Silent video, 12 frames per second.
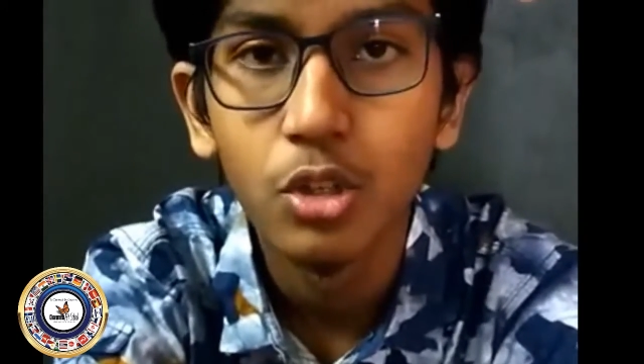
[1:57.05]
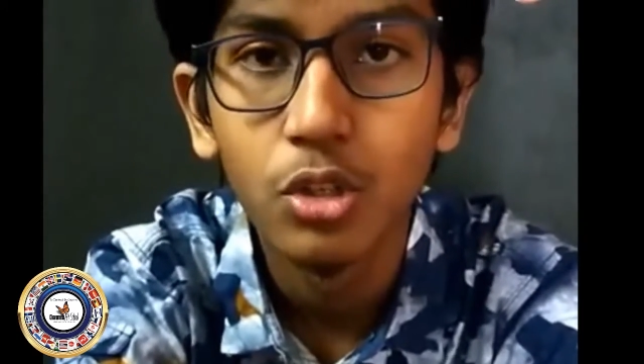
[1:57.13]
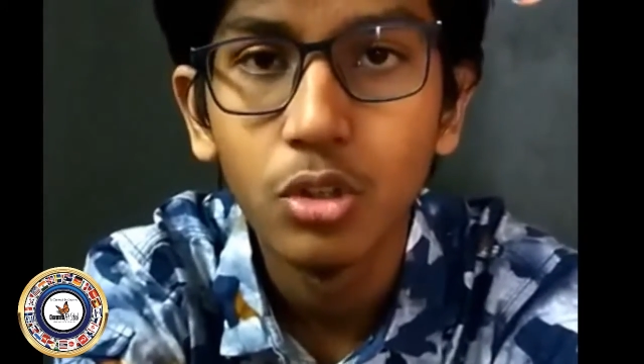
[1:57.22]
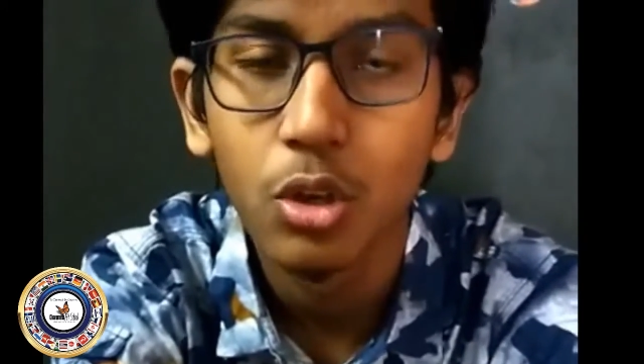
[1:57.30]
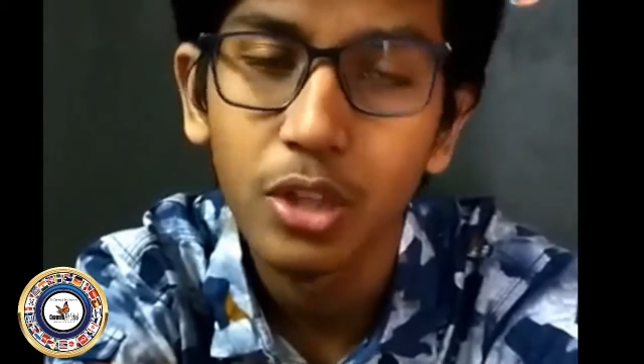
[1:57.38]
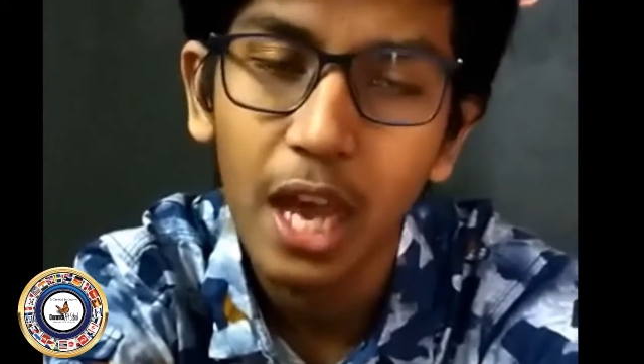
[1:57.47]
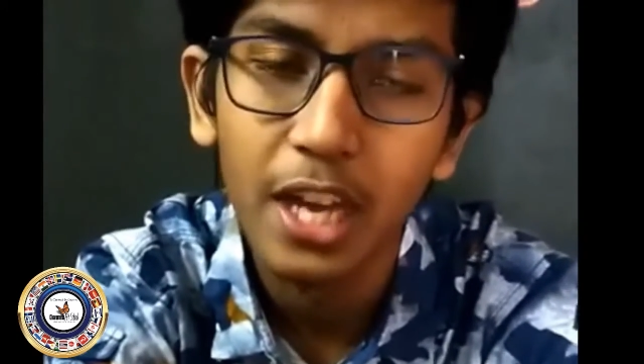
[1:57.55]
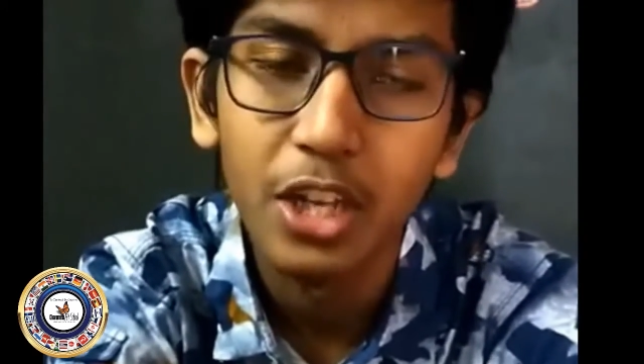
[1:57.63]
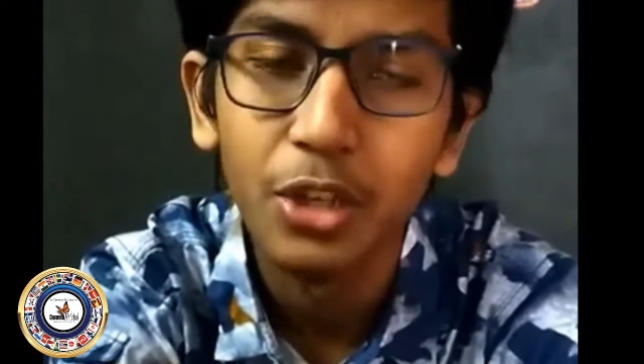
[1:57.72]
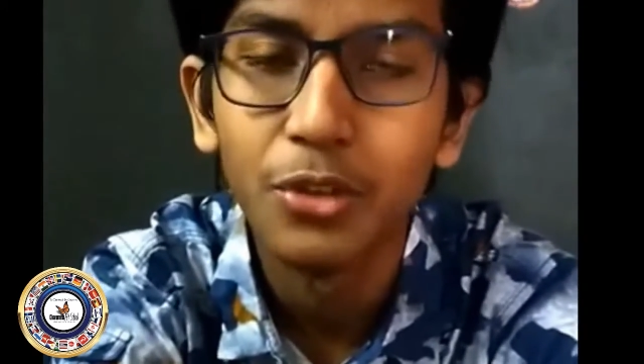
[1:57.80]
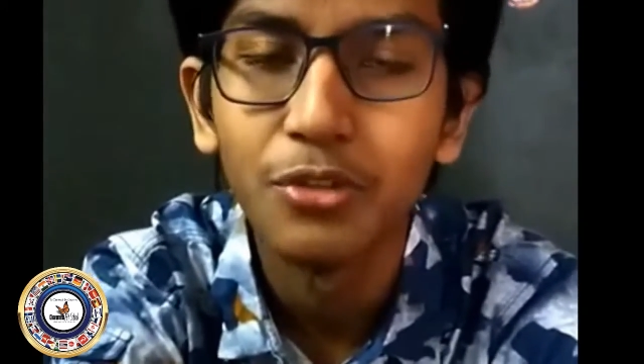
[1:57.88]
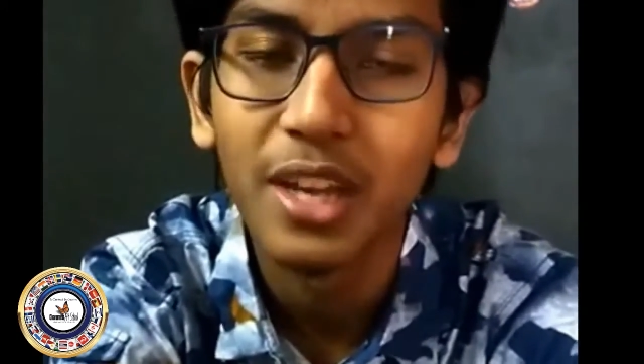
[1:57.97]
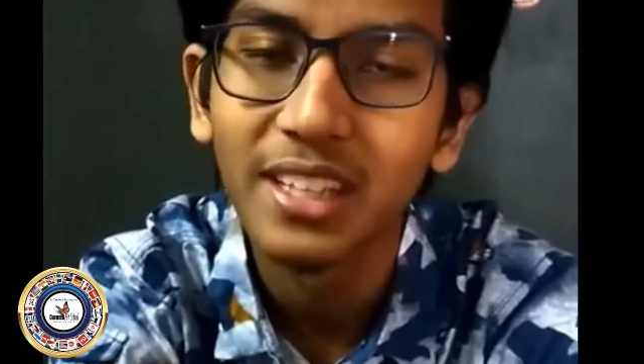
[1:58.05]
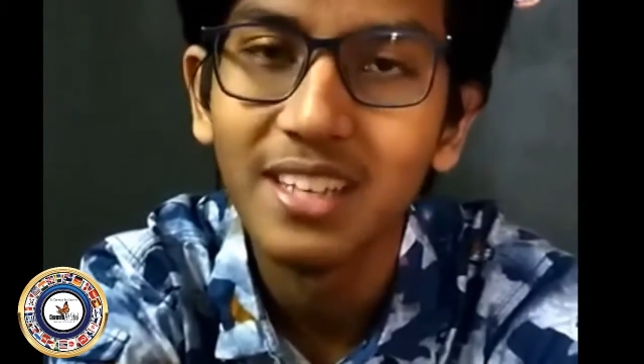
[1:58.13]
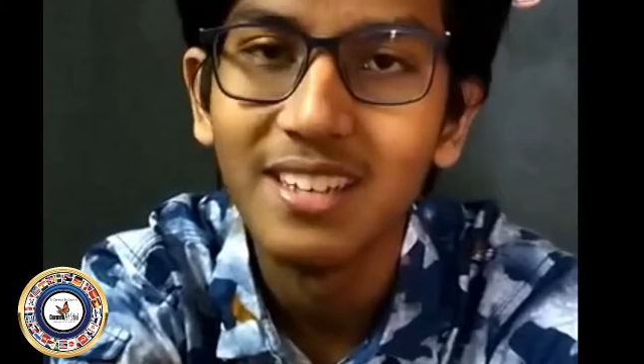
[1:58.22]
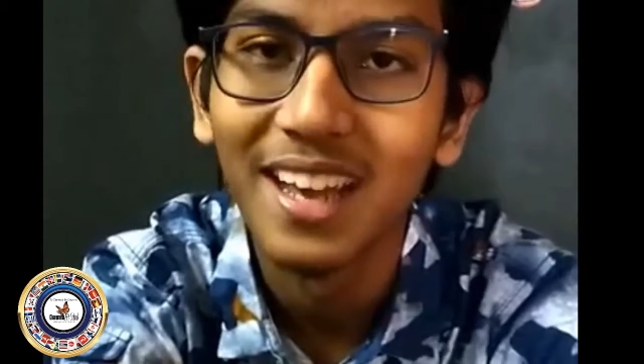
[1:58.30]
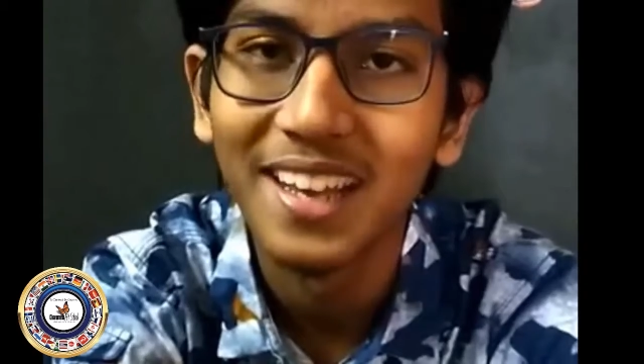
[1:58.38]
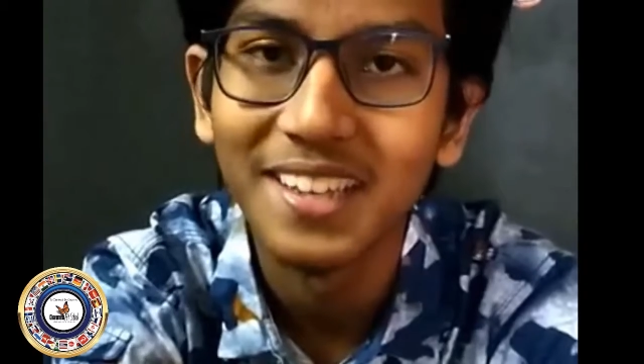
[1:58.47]
so that he could
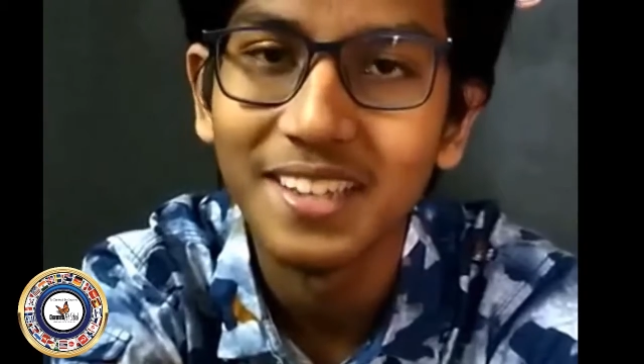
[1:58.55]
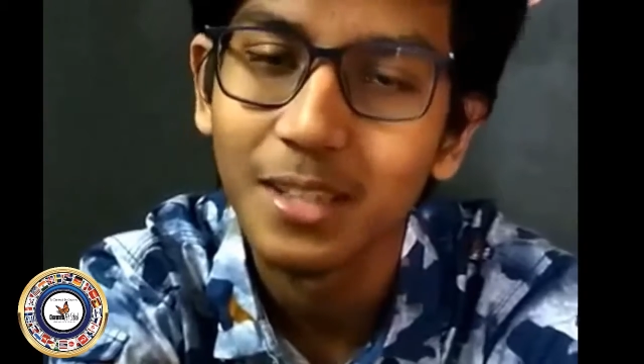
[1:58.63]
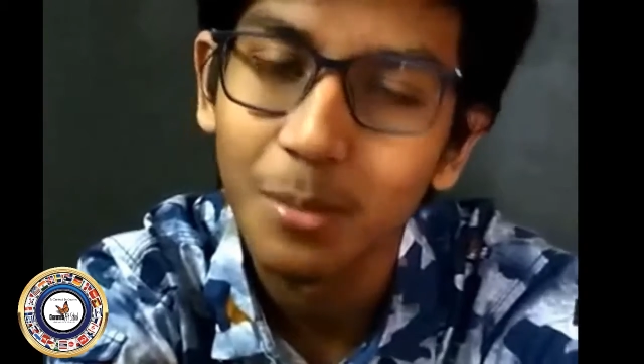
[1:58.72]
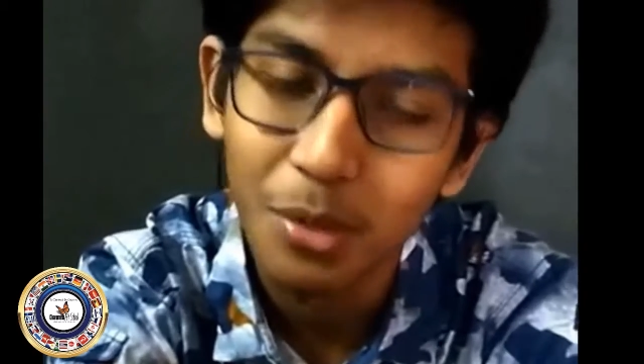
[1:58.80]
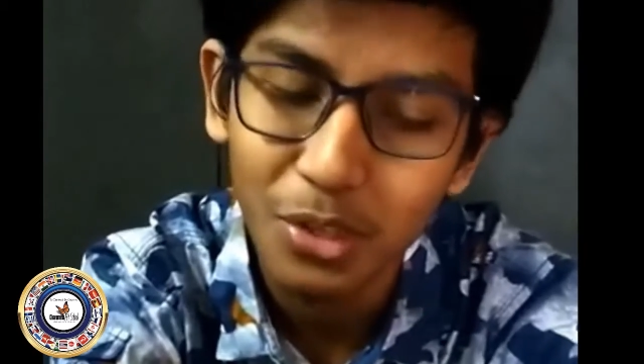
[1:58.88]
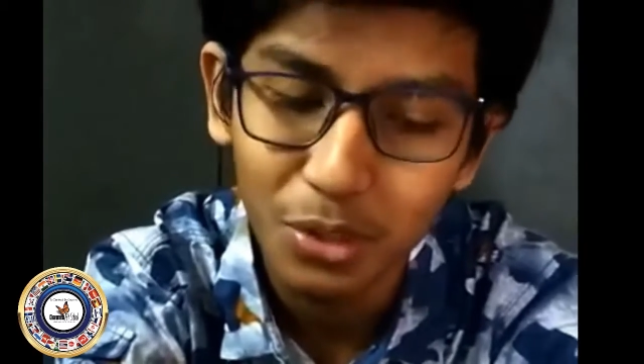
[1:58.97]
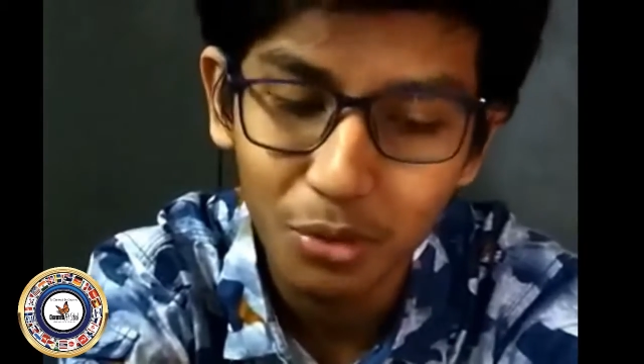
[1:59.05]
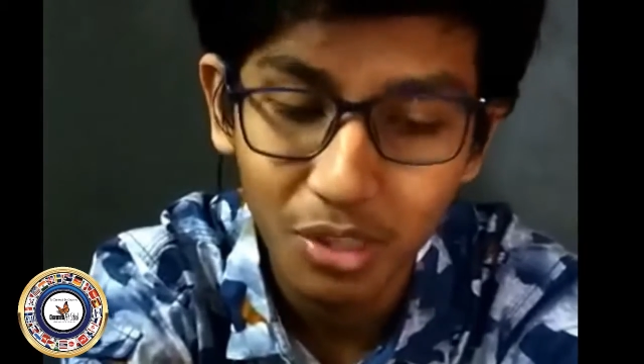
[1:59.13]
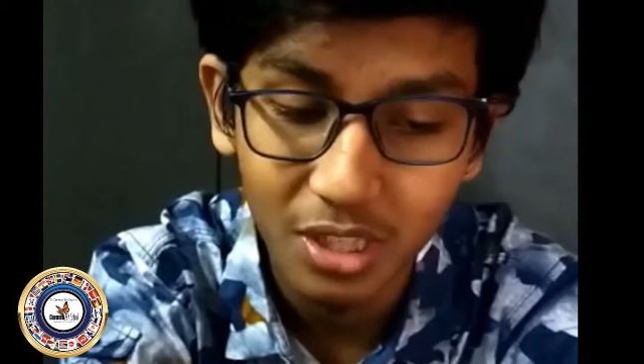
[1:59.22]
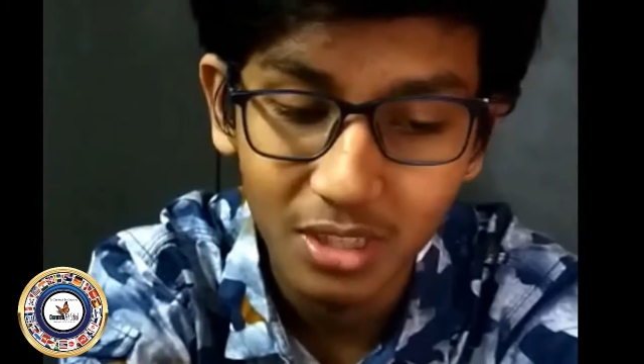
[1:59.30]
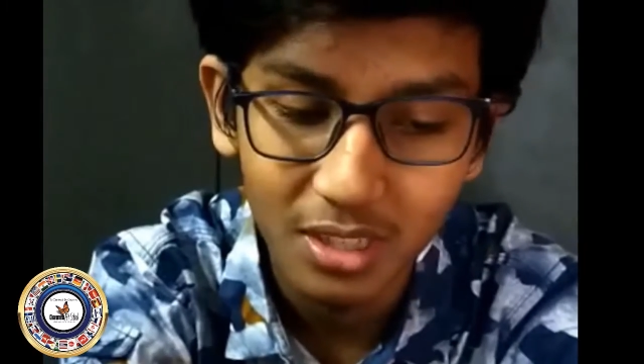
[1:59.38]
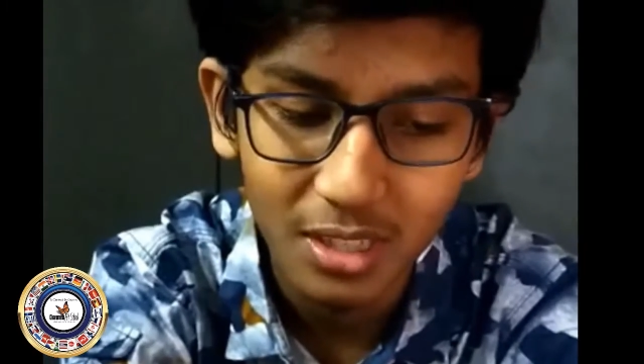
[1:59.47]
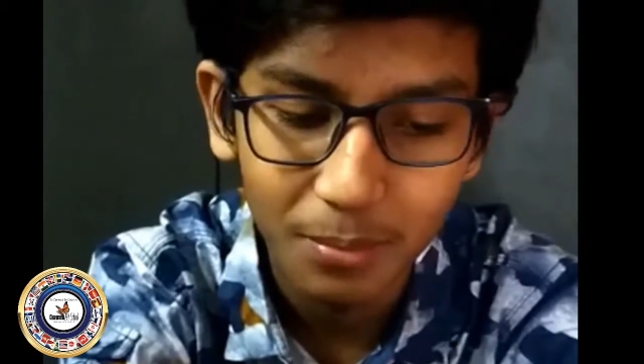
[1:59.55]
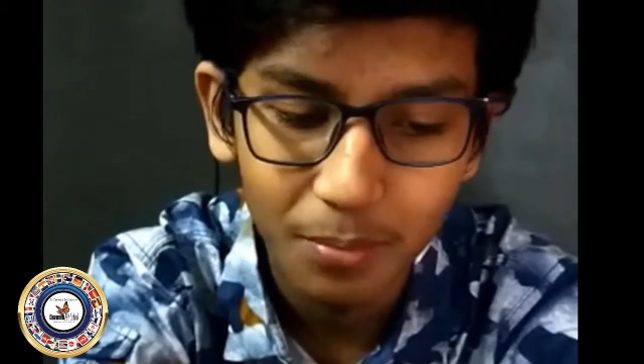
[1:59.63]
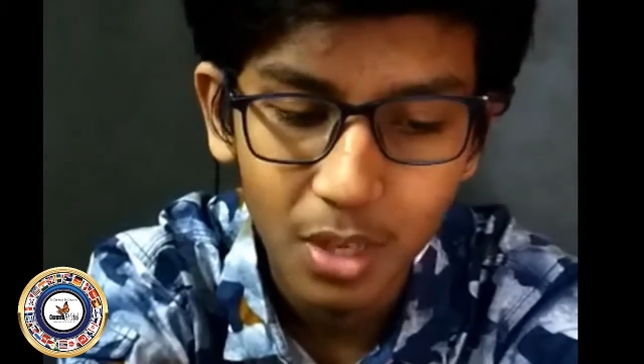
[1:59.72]
recognize the miscreant.